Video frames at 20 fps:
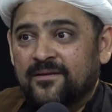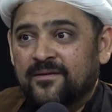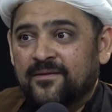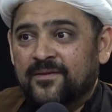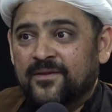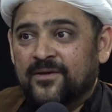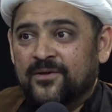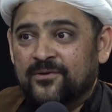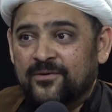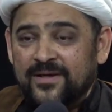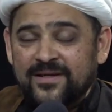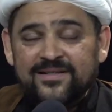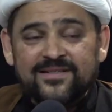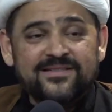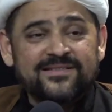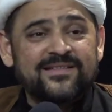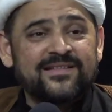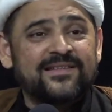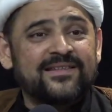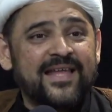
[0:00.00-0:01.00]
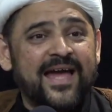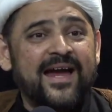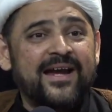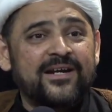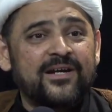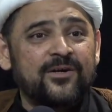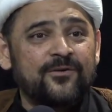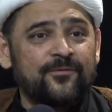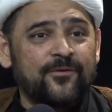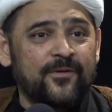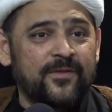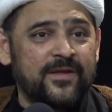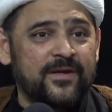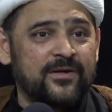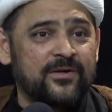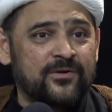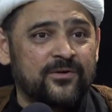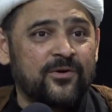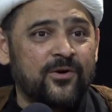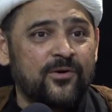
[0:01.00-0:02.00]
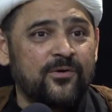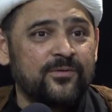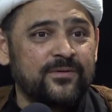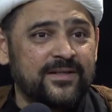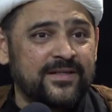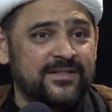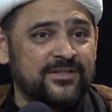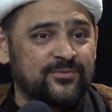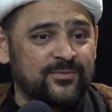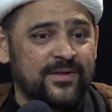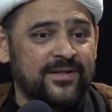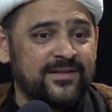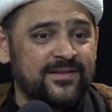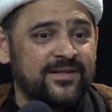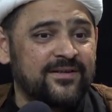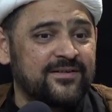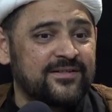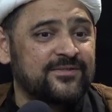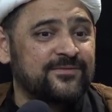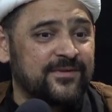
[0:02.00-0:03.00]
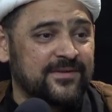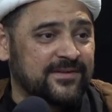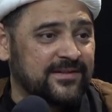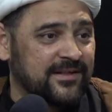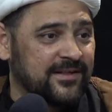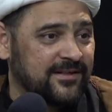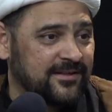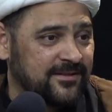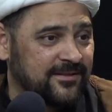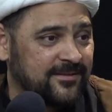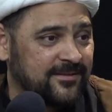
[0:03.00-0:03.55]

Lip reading: The greatest ladder for their growth is when there is fitna.